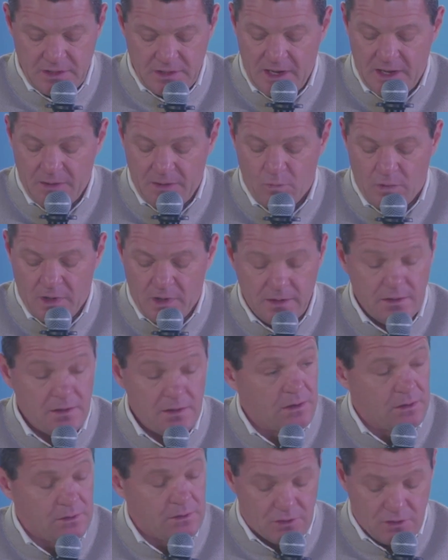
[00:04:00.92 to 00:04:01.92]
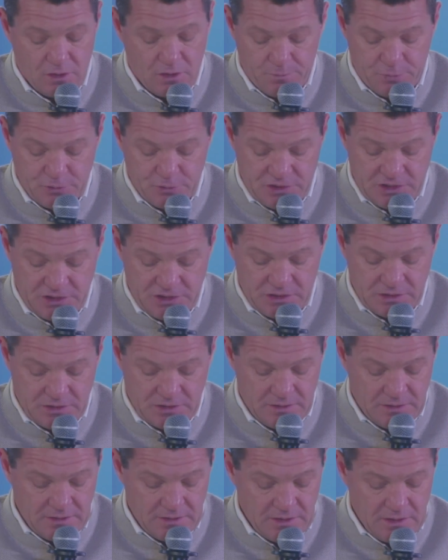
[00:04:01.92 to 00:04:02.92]
and one on the
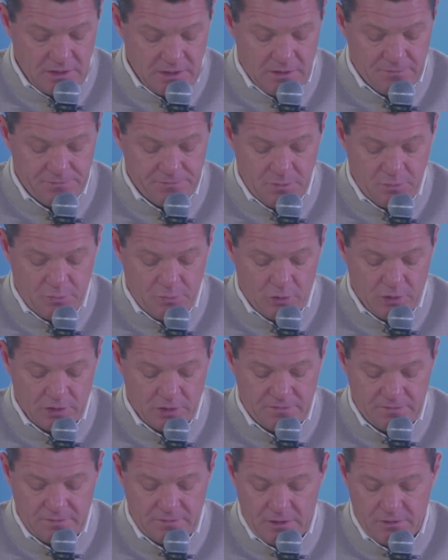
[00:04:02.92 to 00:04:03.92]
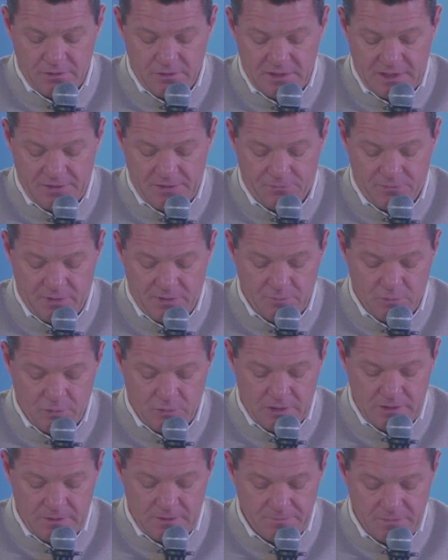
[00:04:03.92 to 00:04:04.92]
composition of the board under that
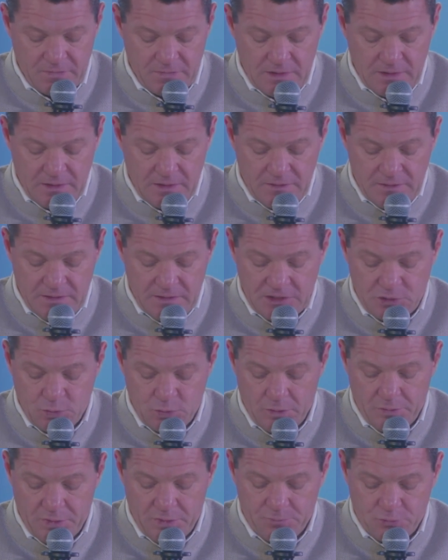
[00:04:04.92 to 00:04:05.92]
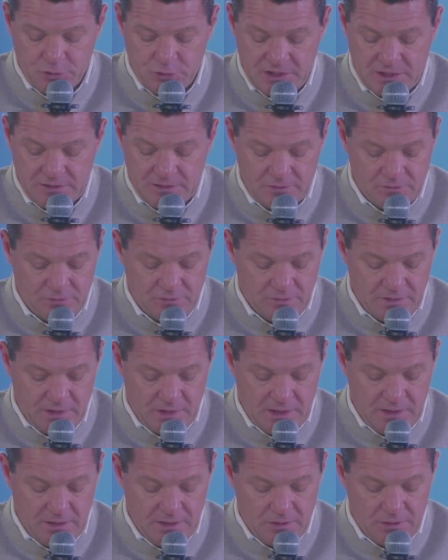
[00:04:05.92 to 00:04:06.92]
framework. These will be presented
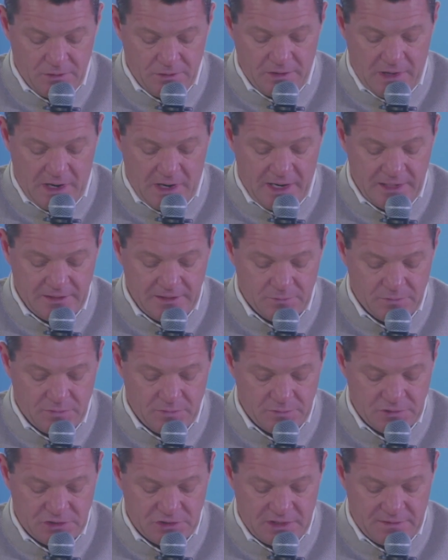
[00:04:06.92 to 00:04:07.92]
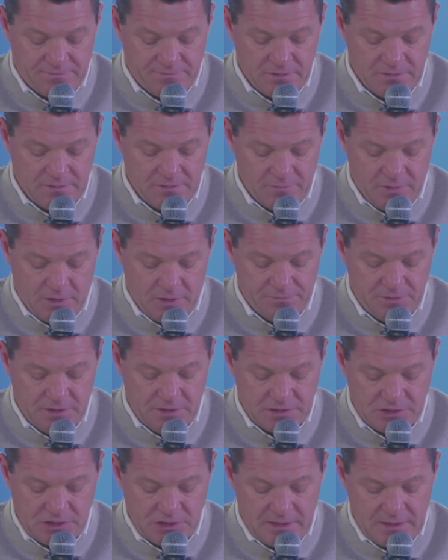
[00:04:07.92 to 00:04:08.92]
today under item number 7 of the
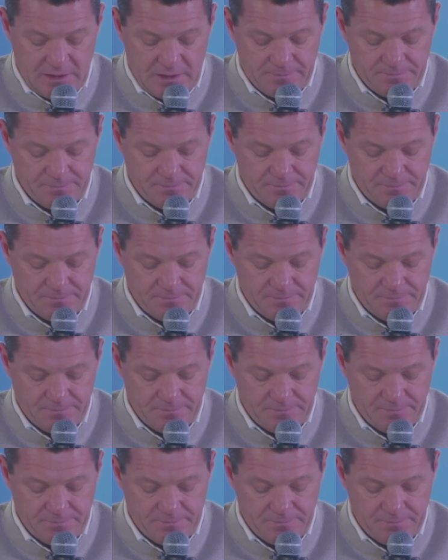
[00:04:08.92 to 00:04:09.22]
agenda.